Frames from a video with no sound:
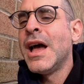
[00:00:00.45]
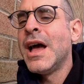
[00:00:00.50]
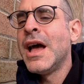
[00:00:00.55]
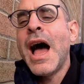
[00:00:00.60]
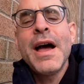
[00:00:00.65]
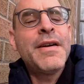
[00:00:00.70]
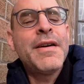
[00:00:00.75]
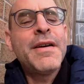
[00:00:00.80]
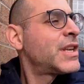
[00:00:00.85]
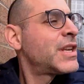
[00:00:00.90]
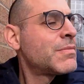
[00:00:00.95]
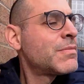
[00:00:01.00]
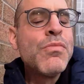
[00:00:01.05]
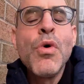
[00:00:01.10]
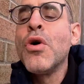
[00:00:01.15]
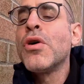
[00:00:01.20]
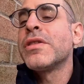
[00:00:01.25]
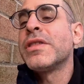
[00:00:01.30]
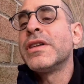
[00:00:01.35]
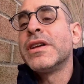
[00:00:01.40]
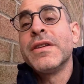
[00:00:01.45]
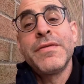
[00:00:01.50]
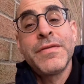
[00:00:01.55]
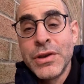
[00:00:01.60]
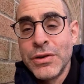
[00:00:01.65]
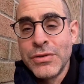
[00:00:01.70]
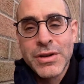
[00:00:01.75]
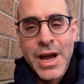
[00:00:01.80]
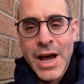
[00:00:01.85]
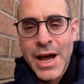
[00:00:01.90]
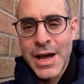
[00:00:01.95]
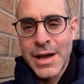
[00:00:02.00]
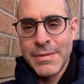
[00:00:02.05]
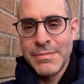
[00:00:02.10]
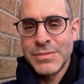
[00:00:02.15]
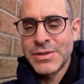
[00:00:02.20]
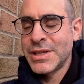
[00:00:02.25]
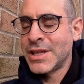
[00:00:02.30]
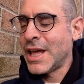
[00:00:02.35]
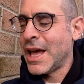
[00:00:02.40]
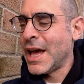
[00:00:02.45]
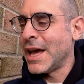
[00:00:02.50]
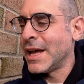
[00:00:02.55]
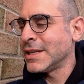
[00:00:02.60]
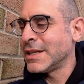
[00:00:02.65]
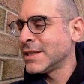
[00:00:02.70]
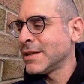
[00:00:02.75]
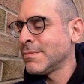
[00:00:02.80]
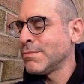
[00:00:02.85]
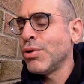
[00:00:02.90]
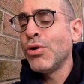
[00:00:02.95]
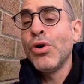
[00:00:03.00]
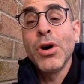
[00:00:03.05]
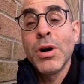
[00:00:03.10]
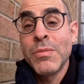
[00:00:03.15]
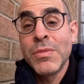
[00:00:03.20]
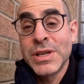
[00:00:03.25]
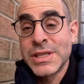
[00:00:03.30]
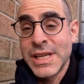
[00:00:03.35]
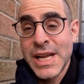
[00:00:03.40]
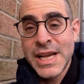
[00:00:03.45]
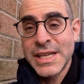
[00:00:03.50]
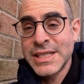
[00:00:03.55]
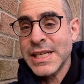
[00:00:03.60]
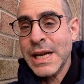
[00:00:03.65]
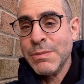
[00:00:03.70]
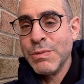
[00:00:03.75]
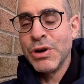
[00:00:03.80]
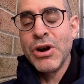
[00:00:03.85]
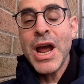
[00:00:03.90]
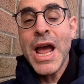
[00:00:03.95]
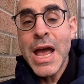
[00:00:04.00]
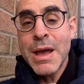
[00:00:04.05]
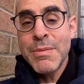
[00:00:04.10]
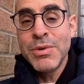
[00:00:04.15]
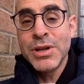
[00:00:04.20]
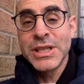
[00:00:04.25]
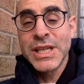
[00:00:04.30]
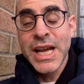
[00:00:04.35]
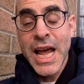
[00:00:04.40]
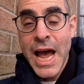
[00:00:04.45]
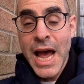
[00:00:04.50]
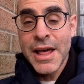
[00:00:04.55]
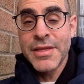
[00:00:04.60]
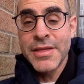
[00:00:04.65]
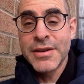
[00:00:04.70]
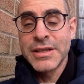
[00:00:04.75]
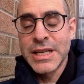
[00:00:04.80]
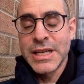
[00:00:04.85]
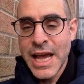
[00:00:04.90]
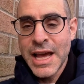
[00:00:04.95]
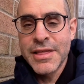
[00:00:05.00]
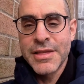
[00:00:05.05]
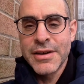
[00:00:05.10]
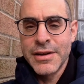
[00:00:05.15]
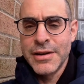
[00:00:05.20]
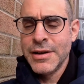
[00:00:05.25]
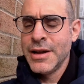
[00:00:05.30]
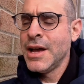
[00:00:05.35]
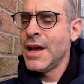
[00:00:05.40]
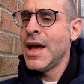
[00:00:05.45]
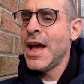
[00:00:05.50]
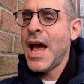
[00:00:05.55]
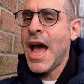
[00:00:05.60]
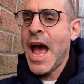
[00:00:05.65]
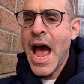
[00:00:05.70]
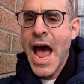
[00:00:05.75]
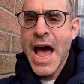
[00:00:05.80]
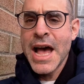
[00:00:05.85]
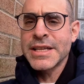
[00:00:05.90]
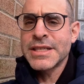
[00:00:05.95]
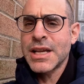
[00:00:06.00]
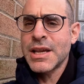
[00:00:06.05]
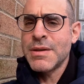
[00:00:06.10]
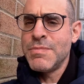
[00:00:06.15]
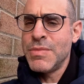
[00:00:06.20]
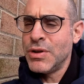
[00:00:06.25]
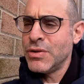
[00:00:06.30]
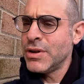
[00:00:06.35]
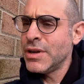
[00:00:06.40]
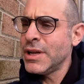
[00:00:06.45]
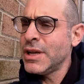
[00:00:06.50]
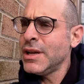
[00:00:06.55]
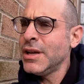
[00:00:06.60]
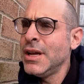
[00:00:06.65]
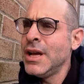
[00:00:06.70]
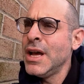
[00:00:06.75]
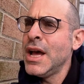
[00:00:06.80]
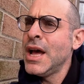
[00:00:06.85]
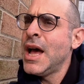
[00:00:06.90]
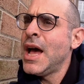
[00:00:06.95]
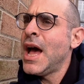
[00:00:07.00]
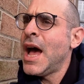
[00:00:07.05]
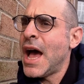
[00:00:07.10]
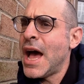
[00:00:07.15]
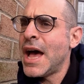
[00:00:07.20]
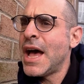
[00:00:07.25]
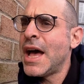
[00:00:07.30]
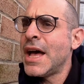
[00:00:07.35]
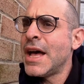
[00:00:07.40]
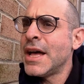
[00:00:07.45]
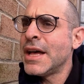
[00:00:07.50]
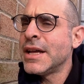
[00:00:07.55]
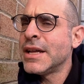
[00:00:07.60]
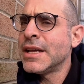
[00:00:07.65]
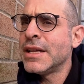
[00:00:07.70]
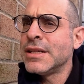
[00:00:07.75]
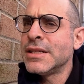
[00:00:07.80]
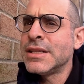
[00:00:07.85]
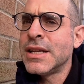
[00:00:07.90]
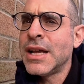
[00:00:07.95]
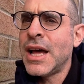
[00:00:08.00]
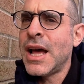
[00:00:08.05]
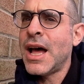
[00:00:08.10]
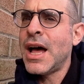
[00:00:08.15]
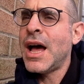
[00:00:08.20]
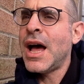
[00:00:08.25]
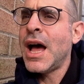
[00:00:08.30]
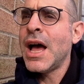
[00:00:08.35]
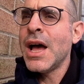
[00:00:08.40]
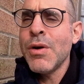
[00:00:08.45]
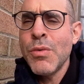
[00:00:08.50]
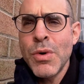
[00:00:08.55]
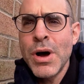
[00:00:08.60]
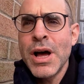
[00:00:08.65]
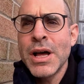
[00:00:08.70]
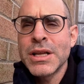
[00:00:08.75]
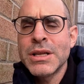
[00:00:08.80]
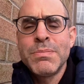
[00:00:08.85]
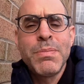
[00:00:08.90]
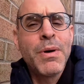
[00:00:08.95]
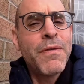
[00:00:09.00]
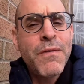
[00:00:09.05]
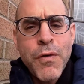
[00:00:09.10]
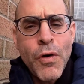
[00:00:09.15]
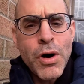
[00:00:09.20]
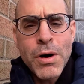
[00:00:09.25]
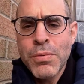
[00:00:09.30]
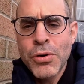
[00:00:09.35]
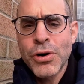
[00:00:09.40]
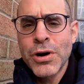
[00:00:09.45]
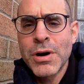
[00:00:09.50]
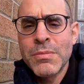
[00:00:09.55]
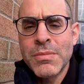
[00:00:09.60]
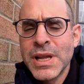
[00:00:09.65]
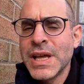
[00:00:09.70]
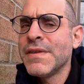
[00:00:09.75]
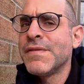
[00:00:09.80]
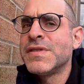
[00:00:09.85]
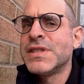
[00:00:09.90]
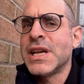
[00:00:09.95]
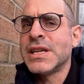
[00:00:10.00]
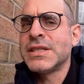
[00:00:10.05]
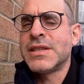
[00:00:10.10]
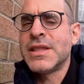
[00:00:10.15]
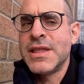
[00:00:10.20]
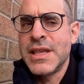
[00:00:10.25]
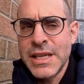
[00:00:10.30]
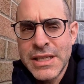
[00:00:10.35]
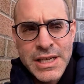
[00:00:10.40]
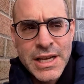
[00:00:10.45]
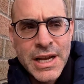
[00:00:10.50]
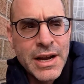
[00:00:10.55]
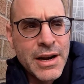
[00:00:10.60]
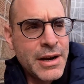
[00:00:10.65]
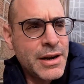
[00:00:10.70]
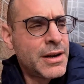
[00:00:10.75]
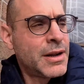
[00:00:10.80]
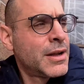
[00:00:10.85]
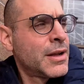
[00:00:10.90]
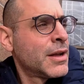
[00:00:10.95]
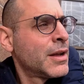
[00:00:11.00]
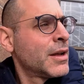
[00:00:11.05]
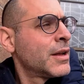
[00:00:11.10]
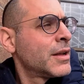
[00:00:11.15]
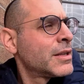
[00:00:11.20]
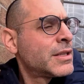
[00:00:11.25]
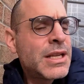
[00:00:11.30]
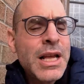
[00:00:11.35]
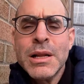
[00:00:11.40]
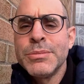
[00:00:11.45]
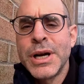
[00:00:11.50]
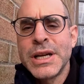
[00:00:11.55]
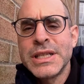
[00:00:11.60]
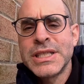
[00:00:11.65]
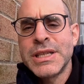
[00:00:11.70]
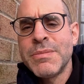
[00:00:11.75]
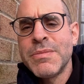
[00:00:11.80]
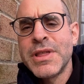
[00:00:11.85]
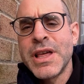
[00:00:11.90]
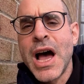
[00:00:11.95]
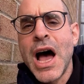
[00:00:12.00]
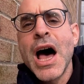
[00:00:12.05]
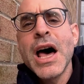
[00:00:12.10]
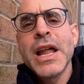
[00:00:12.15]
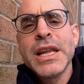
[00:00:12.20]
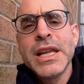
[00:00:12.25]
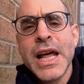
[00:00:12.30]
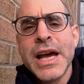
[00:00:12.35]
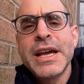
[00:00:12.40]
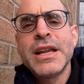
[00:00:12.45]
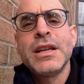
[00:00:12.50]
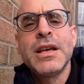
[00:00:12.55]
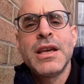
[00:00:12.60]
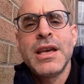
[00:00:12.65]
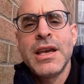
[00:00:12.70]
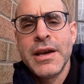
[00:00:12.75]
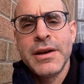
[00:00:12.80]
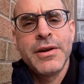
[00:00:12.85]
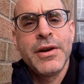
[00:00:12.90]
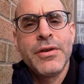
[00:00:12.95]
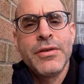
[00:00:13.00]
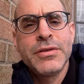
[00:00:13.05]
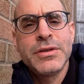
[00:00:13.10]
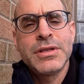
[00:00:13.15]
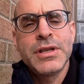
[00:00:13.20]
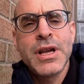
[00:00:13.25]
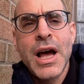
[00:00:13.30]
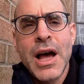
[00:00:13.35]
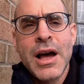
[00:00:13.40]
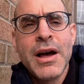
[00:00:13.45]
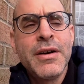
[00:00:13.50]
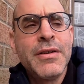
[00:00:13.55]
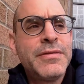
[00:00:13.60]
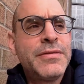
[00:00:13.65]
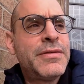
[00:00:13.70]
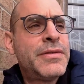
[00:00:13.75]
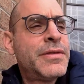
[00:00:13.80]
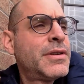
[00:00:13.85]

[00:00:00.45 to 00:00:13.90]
I've said more than a few times that Purim was the last time we were able to gather together as a community. And I want, before Purim leaves us this year, celebrate some of the unlikely heroes of